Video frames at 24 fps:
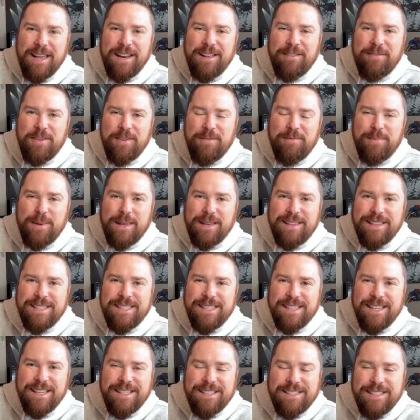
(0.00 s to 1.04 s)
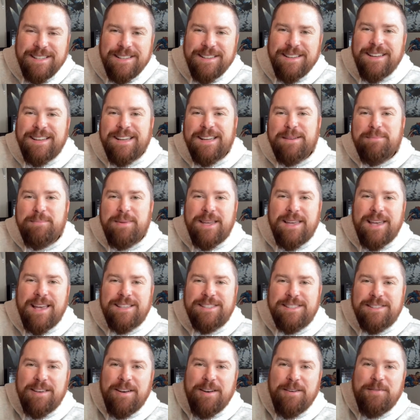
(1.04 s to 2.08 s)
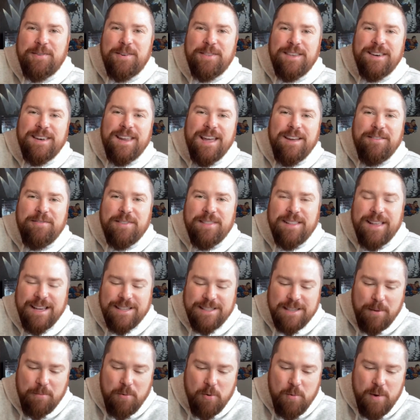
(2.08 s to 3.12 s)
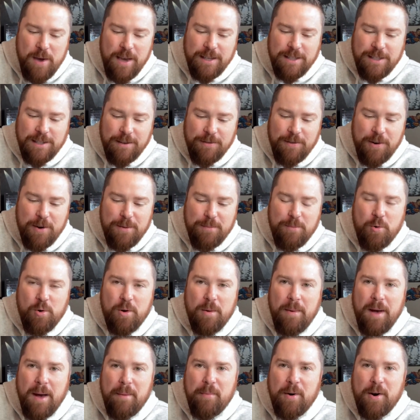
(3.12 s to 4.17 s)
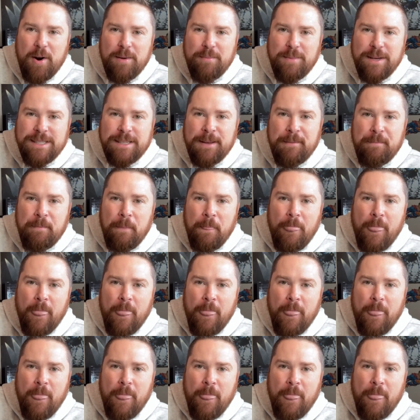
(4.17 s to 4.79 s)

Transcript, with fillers: And if you've been listening to PK's Thought for the Day for the last couple weeks, you've heard more about Barnabas.